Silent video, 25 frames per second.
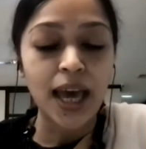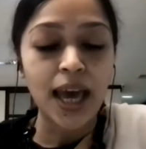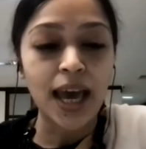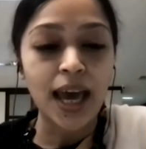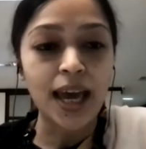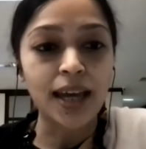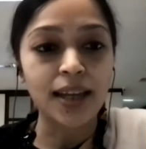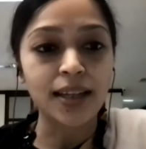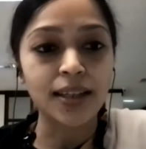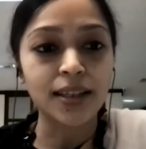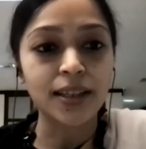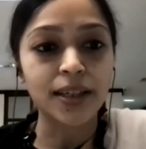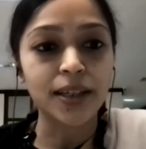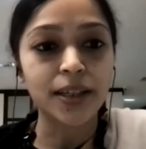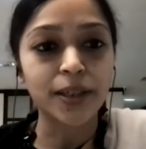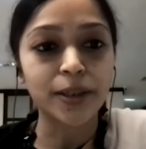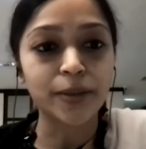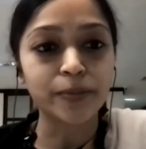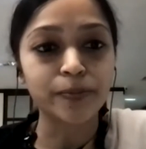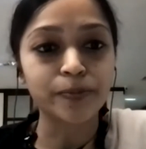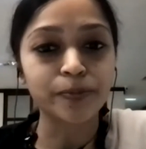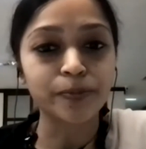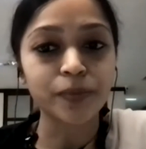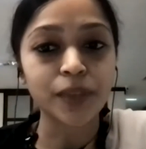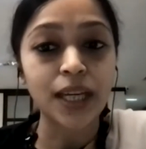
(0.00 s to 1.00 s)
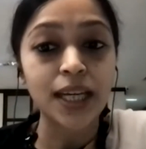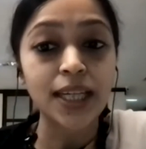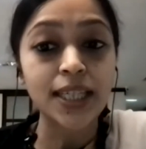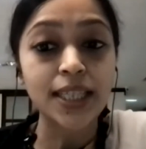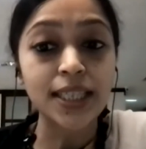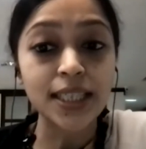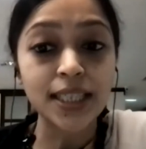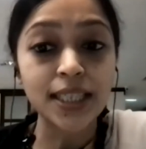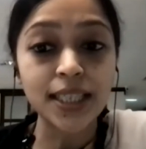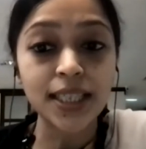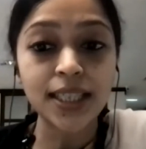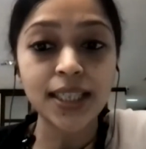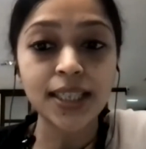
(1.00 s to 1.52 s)
And
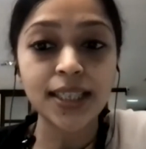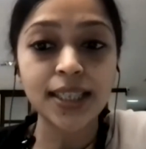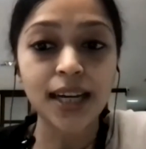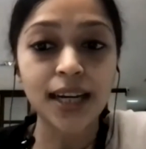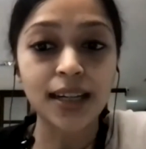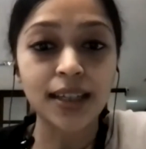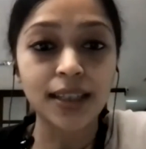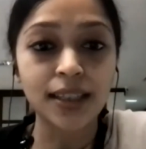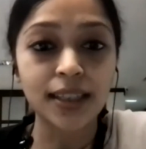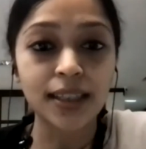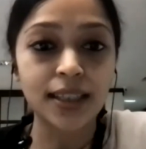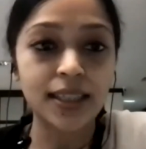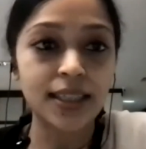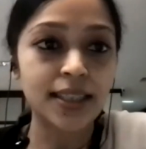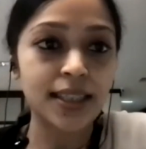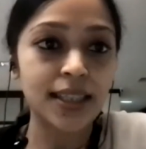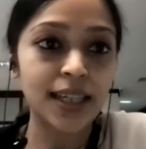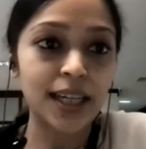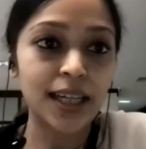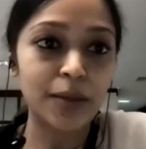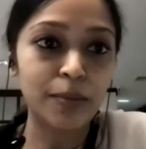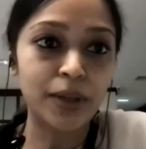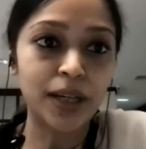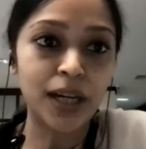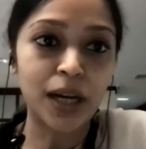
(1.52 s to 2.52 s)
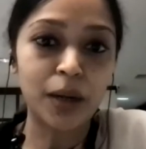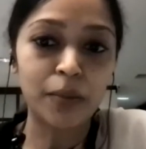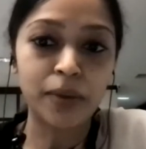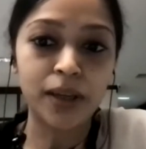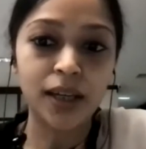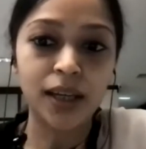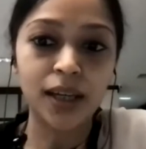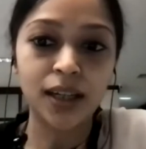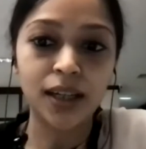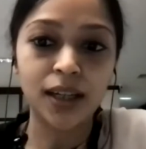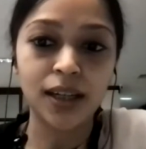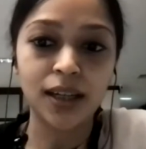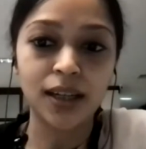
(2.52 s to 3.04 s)
cities are increasingly
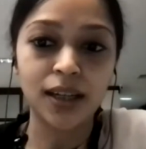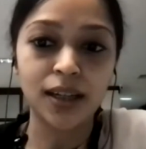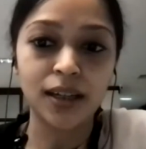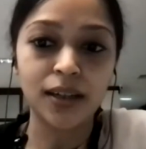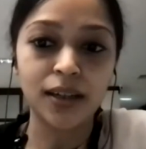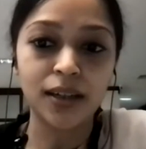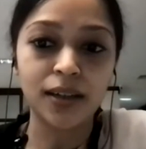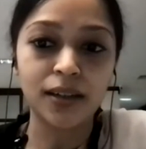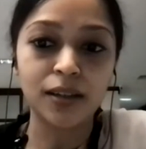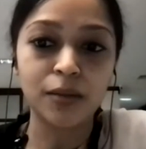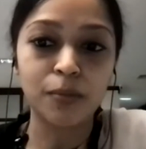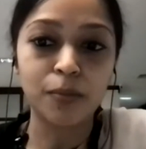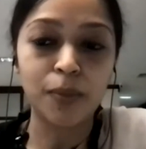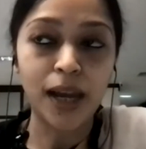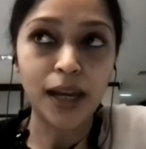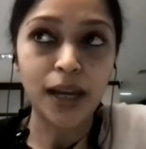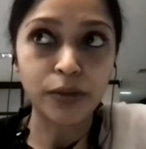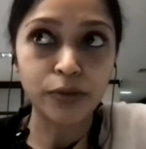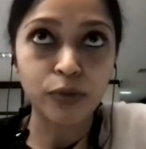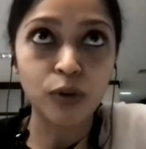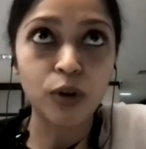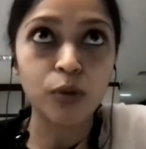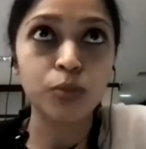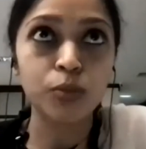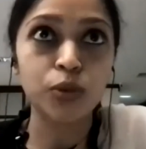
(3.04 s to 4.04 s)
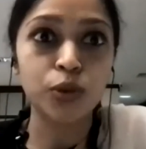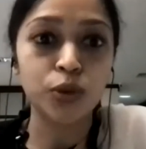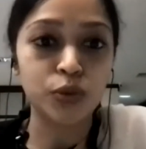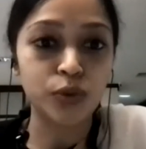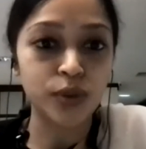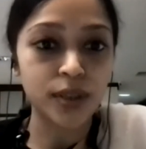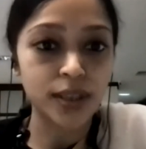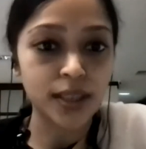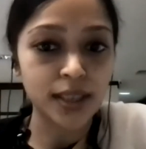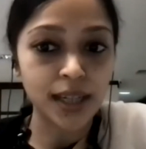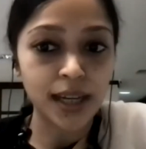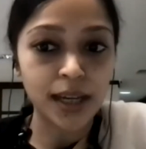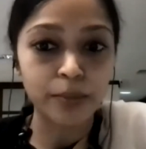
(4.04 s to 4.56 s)
becoming the platform to
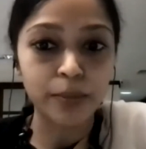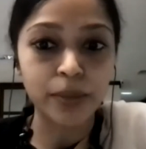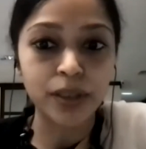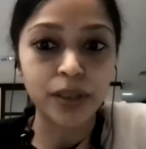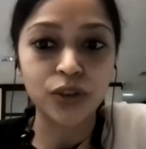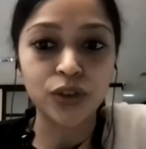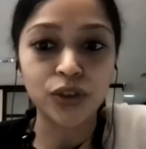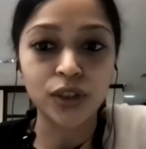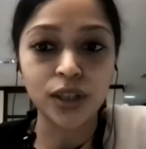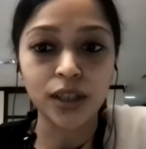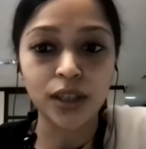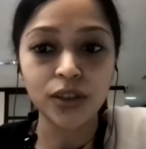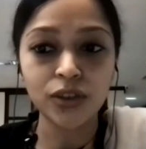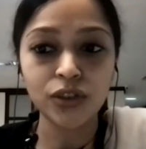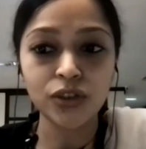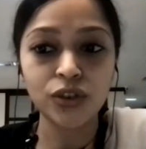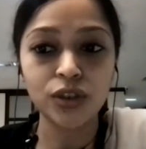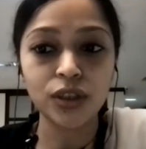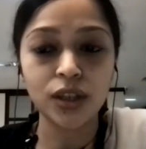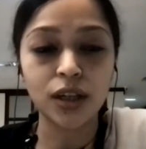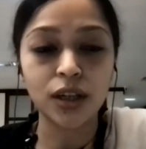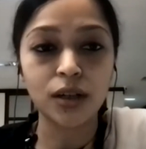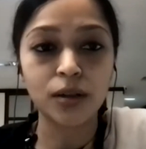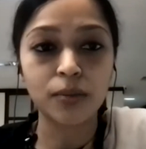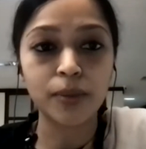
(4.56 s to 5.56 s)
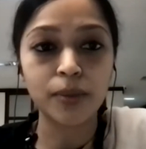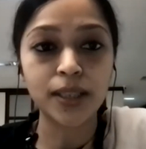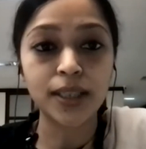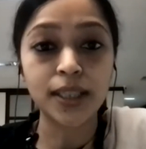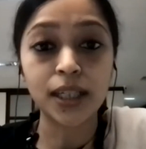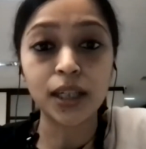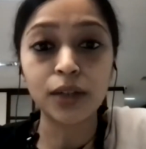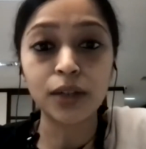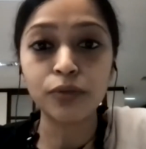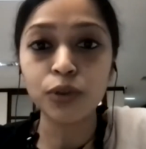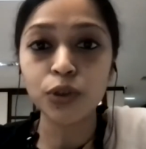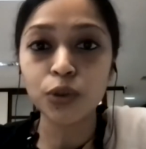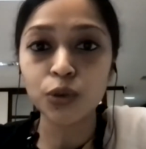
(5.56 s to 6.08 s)
address climate change,
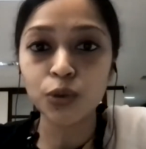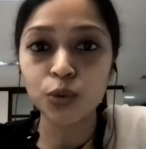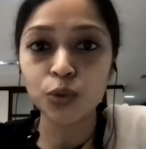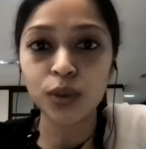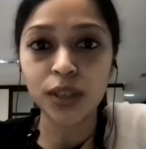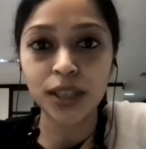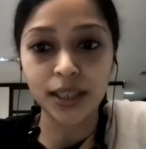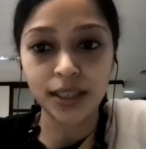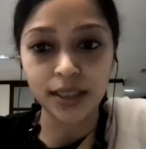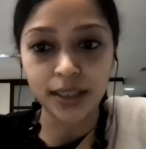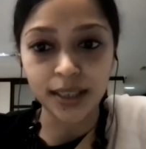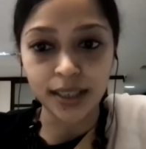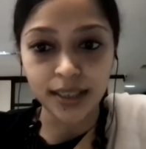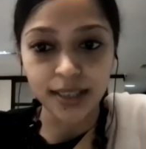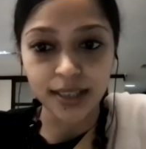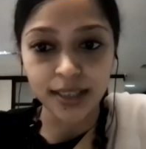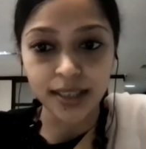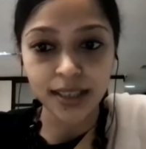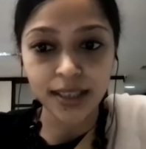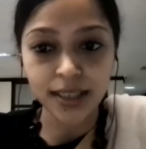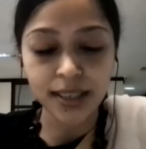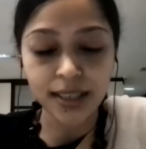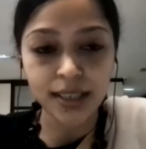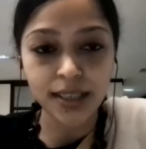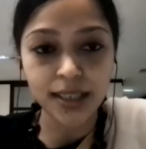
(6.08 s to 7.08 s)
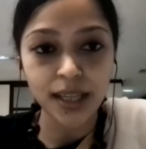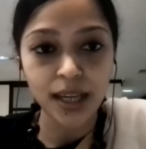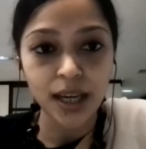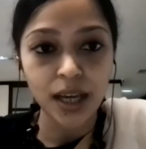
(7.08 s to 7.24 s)
basically for two key reasons.